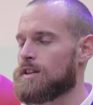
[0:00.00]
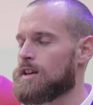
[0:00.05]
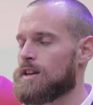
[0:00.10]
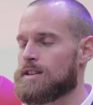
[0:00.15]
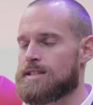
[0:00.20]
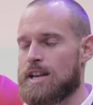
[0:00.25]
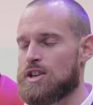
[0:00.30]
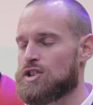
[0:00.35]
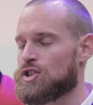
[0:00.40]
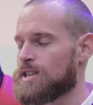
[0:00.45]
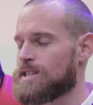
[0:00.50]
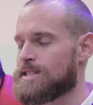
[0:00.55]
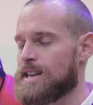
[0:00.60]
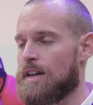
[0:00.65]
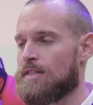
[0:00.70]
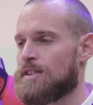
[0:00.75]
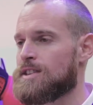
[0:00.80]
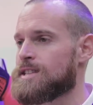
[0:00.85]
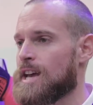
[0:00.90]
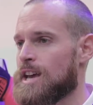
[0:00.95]
essentially
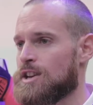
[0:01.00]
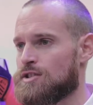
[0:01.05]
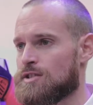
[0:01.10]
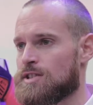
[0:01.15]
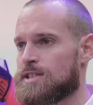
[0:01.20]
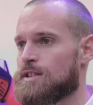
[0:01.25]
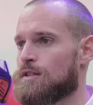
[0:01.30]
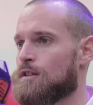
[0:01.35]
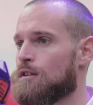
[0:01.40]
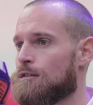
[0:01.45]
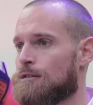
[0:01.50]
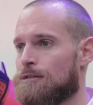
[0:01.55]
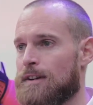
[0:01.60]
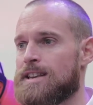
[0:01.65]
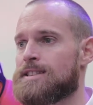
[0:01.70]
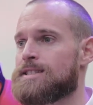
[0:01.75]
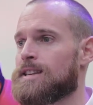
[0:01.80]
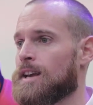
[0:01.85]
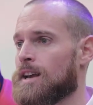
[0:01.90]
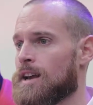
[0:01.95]
Southeast Asia is still
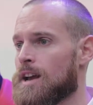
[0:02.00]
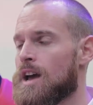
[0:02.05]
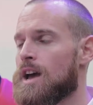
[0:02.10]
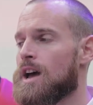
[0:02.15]
facing